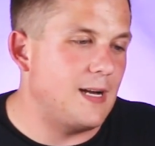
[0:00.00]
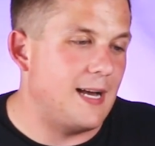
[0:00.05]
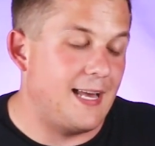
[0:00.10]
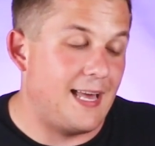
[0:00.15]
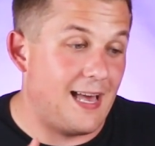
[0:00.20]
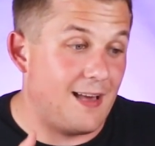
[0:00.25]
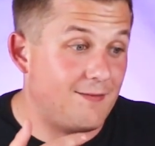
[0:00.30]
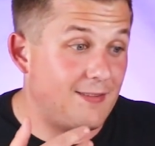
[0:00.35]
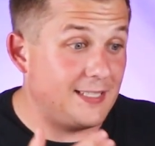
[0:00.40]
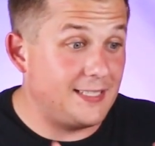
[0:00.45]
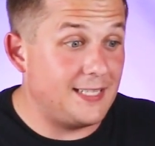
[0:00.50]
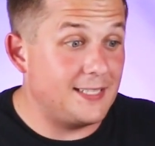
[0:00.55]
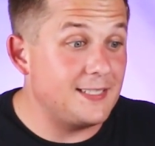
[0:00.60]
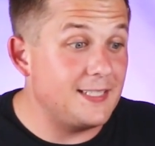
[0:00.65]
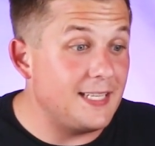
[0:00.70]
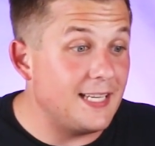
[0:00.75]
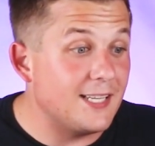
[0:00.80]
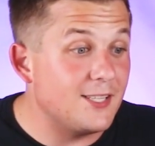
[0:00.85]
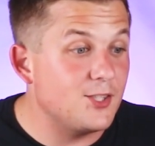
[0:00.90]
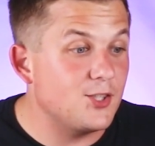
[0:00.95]
I have
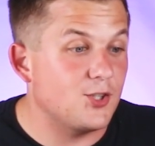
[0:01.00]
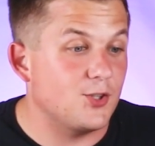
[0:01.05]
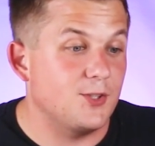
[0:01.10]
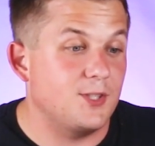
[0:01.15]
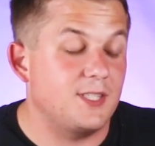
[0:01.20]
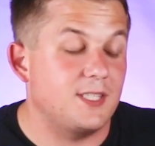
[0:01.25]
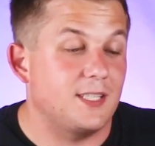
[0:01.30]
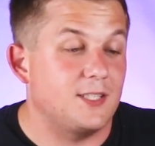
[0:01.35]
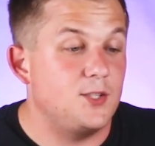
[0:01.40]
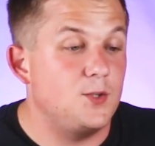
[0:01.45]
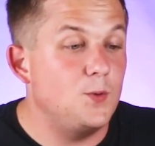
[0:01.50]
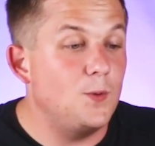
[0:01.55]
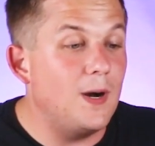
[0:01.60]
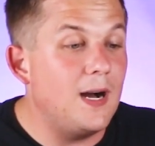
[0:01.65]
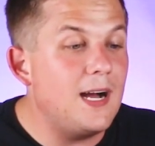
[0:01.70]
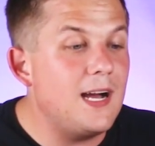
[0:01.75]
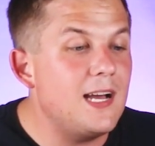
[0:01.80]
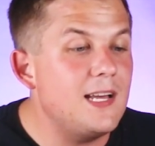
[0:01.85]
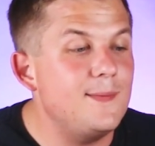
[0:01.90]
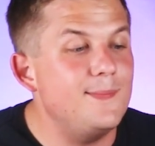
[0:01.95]
identity inserts set to
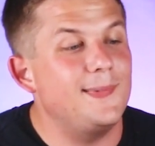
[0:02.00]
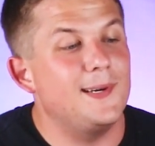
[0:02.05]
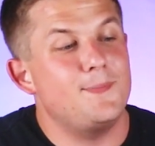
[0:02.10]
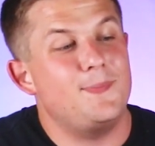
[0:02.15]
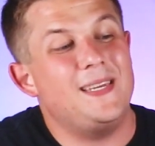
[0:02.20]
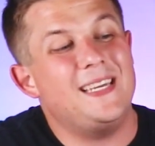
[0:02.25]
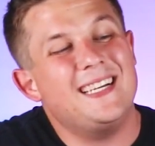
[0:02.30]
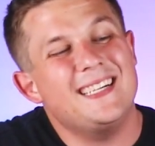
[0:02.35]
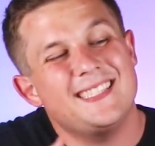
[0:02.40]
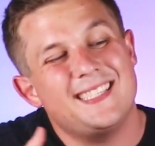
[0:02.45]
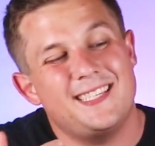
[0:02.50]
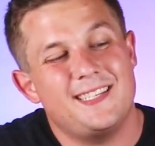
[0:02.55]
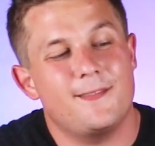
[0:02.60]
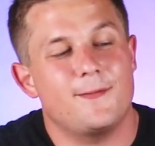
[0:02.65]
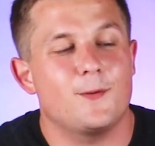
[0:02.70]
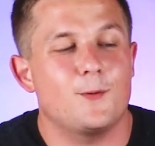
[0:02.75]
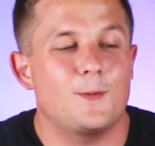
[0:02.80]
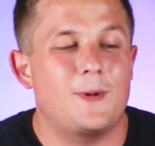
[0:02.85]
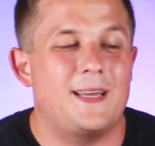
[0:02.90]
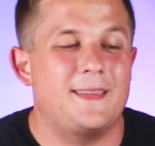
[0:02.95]
on, but because I
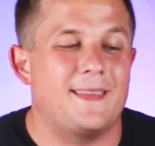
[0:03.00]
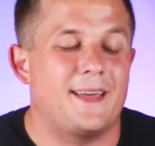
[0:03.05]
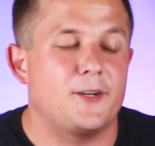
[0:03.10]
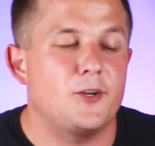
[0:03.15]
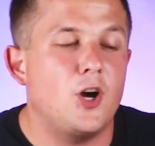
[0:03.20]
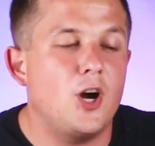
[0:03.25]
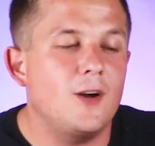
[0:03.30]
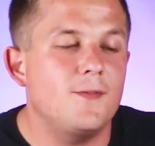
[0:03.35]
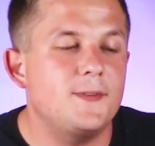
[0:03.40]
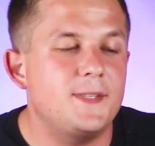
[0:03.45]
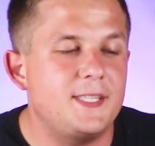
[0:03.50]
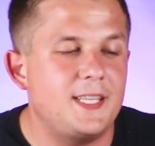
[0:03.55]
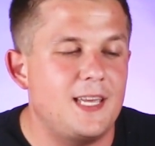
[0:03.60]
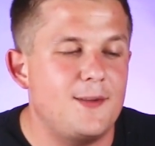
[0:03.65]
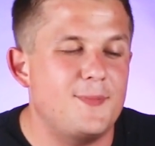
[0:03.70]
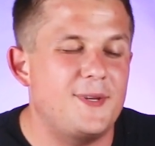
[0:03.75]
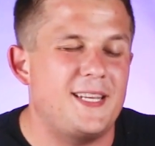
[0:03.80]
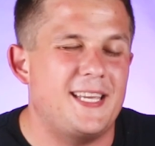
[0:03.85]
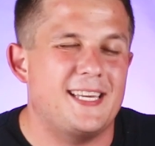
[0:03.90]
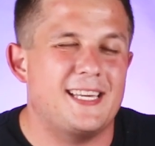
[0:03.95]
never ran that off
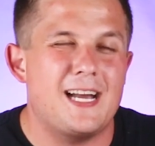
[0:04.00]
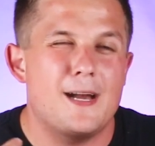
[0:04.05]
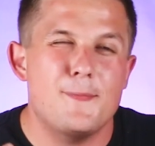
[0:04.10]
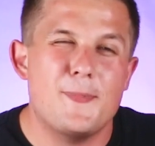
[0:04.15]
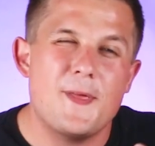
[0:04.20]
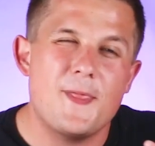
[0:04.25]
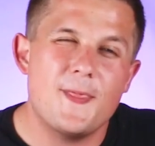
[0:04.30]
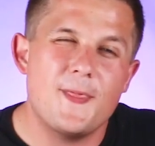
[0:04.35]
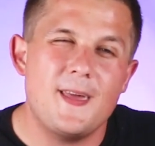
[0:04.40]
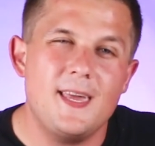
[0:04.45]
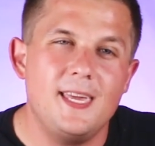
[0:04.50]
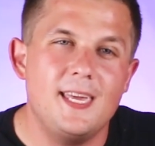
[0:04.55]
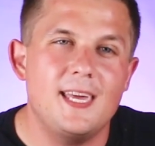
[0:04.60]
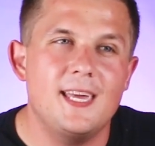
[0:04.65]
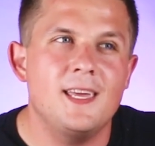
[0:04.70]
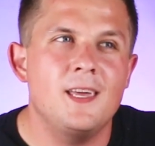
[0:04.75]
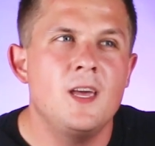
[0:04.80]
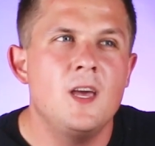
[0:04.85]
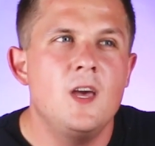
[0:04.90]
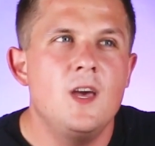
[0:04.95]
statement, it got me
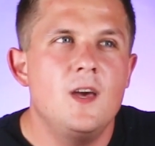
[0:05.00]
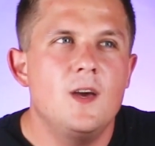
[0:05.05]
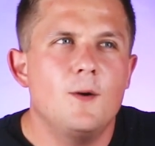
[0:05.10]
thinking,